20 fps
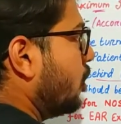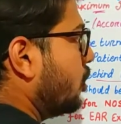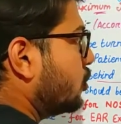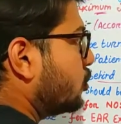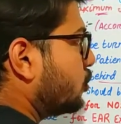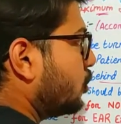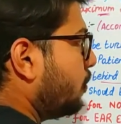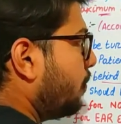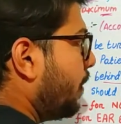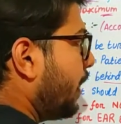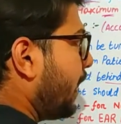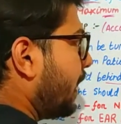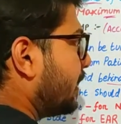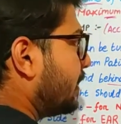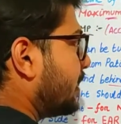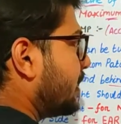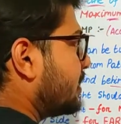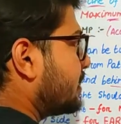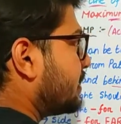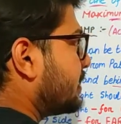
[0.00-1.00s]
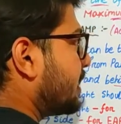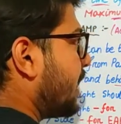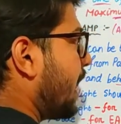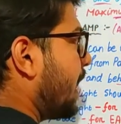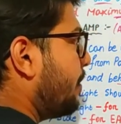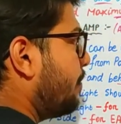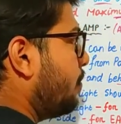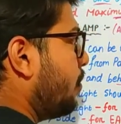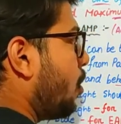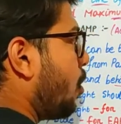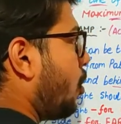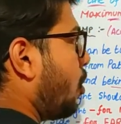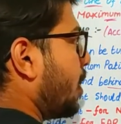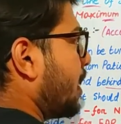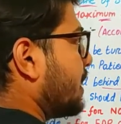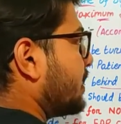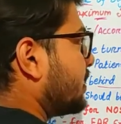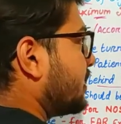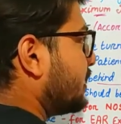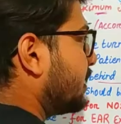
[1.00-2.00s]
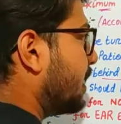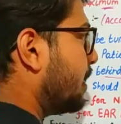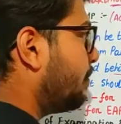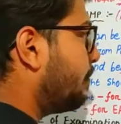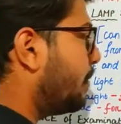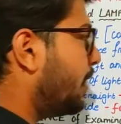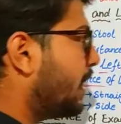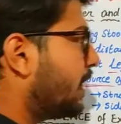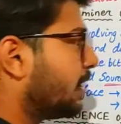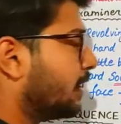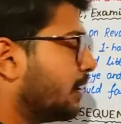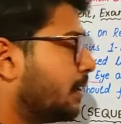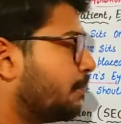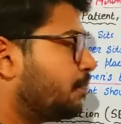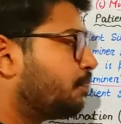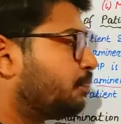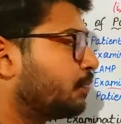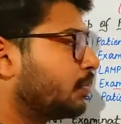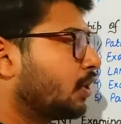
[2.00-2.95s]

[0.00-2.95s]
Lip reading: should be in the same horizontal plane.